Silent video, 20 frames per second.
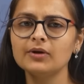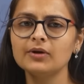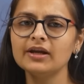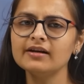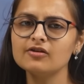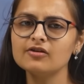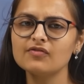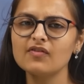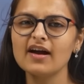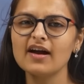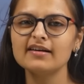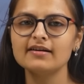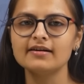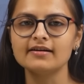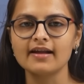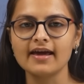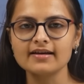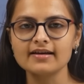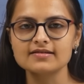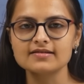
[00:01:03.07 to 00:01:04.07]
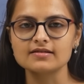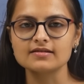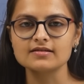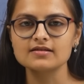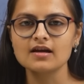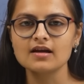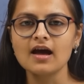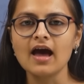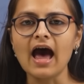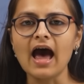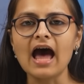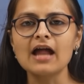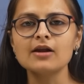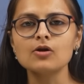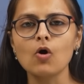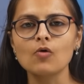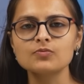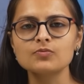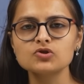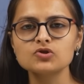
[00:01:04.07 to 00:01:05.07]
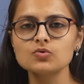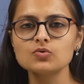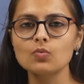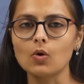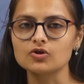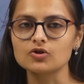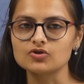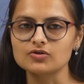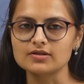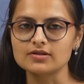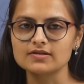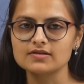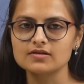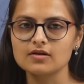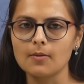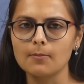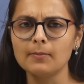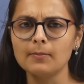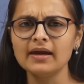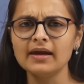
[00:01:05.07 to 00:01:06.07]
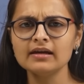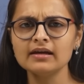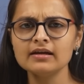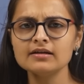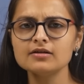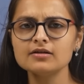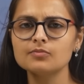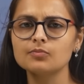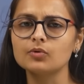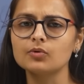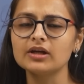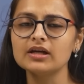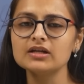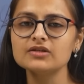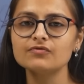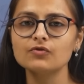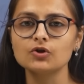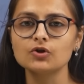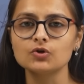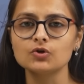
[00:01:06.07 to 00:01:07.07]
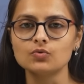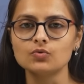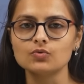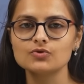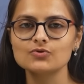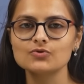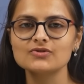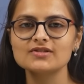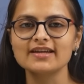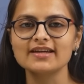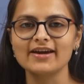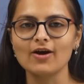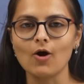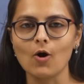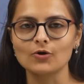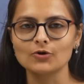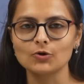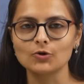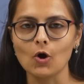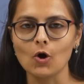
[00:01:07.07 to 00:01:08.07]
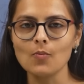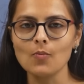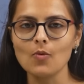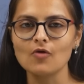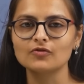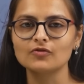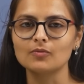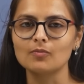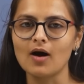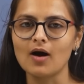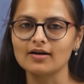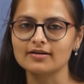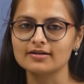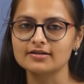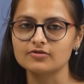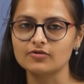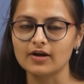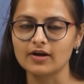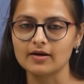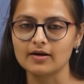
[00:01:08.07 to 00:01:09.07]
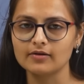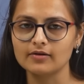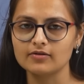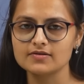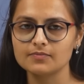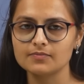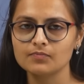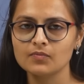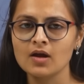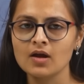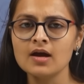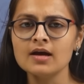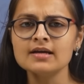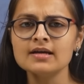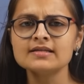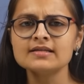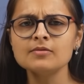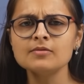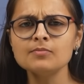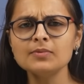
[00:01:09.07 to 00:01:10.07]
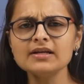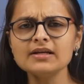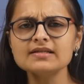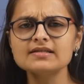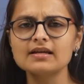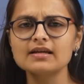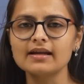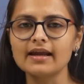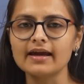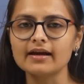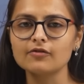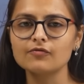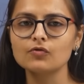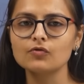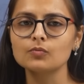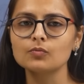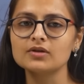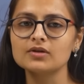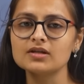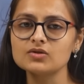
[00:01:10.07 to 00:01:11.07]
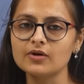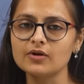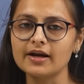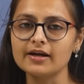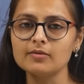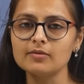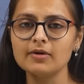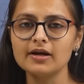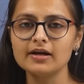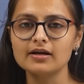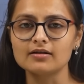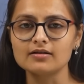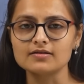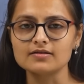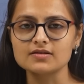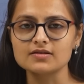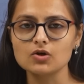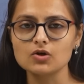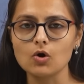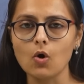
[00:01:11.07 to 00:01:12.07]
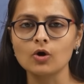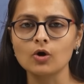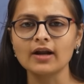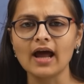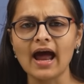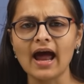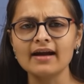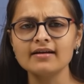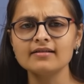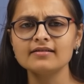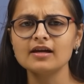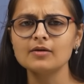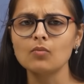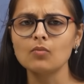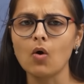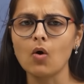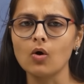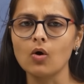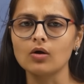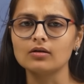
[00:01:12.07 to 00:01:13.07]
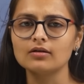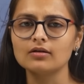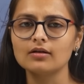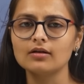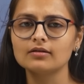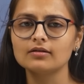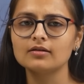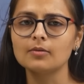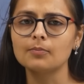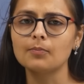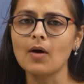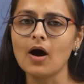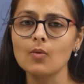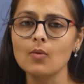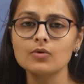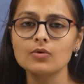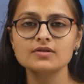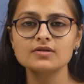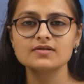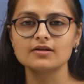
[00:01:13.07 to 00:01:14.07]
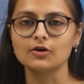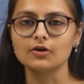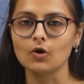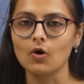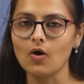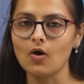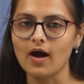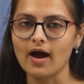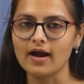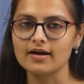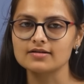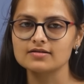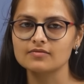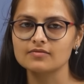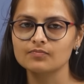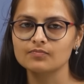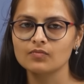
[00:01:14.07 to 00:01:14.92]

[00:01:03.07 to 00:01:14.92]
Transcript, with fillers: predefined indexes and option watch list, making it a breeze for you to stay on top of the market trends. Simply select from this ready-made list or add them all. The power is in your hands.